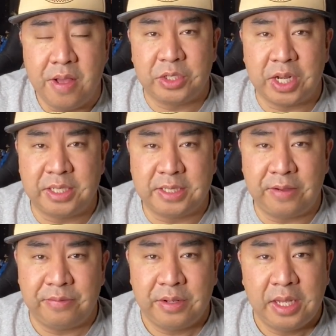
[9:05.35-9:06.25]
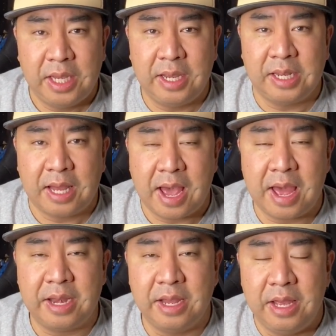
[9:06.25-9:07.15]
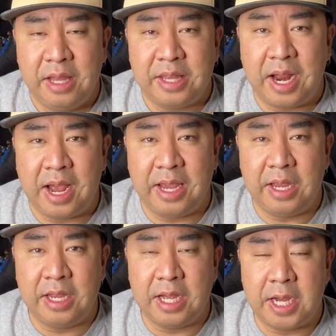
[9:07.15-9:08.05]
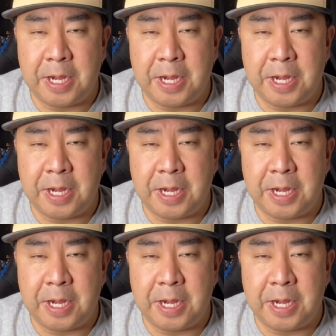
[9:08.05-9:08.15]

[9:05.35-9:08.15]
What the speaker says: which I definitely glad that I